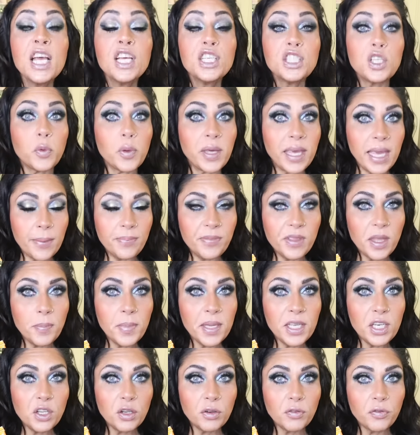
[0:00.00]
So keep them
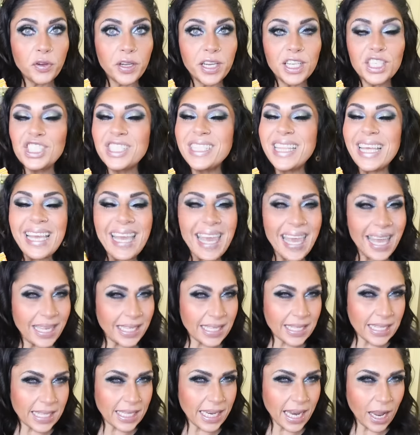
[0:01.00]
in your fridge. They
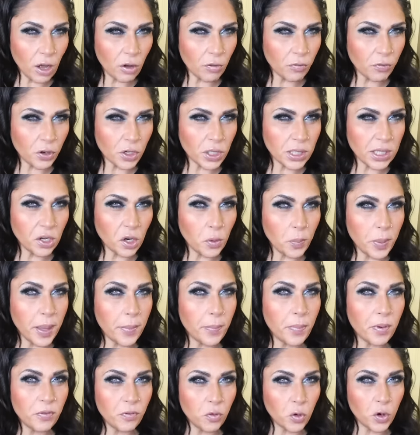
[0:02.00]
can sit out for a little
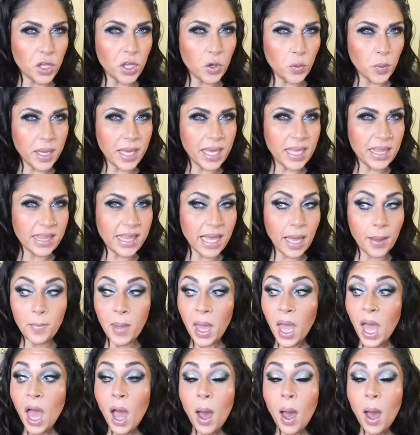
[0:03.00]
bit before you eat them.